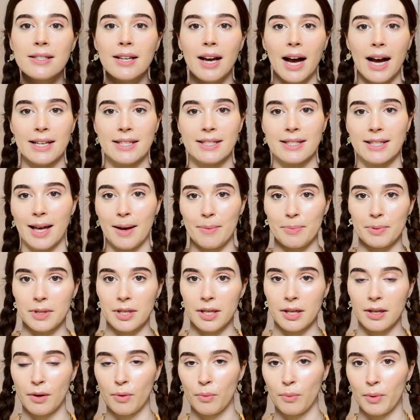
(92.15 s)
I
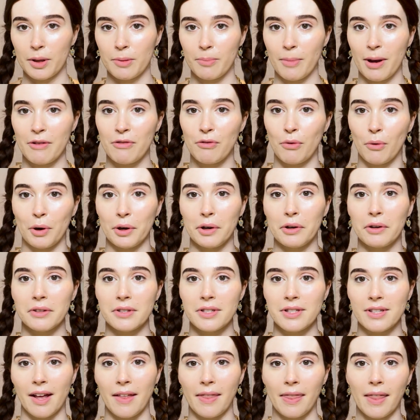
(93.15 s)
slept with my 4-year-old
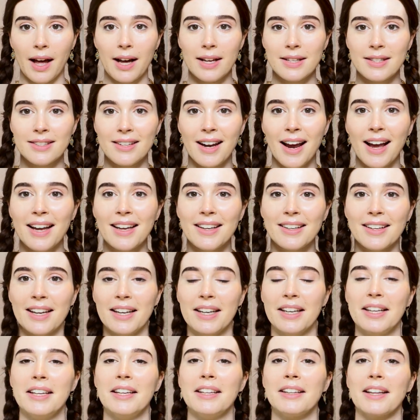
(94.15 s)
son last night,
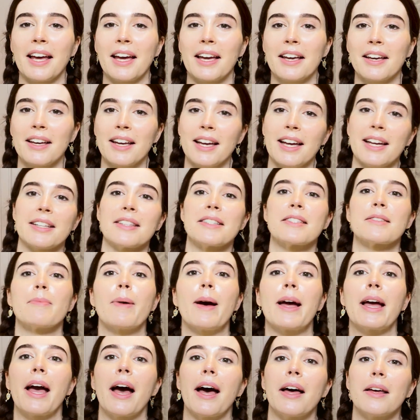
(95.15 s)
and he like hits my
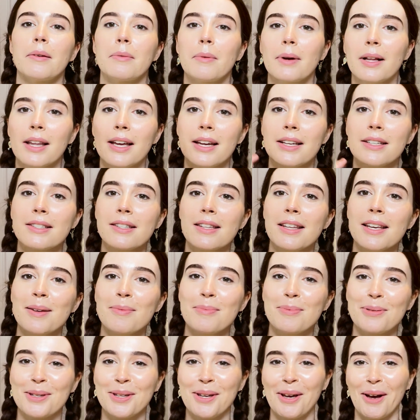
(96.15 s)
head while I
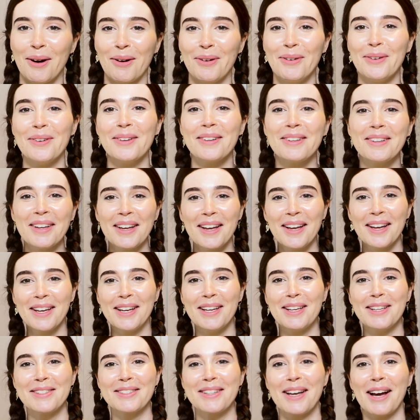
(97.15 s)
sleep. So
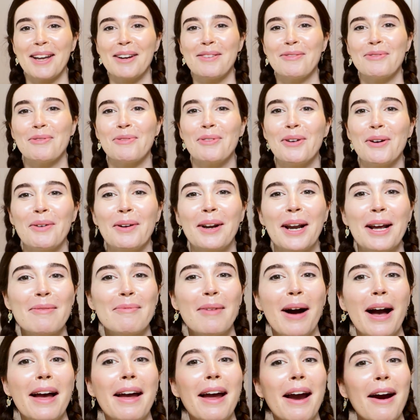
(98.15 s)
he's kind of ruining
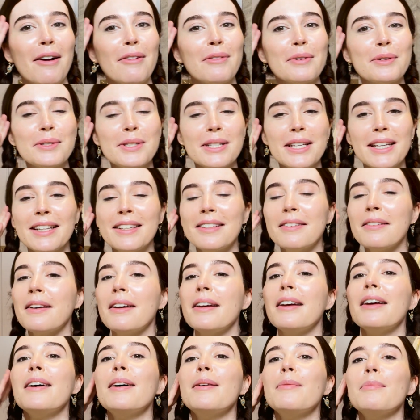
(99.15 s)
my hair
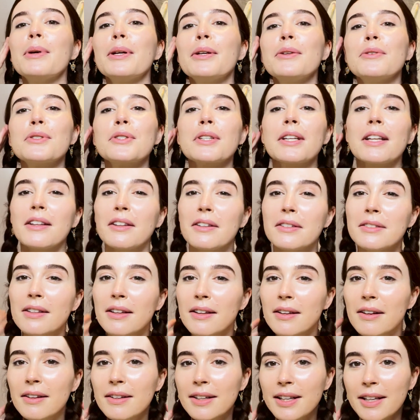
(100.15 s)
routine, but usually it looks a
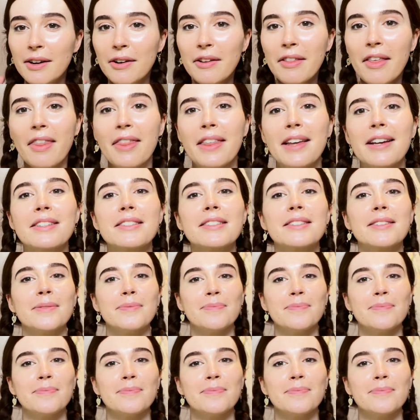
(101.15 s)
little neater than this.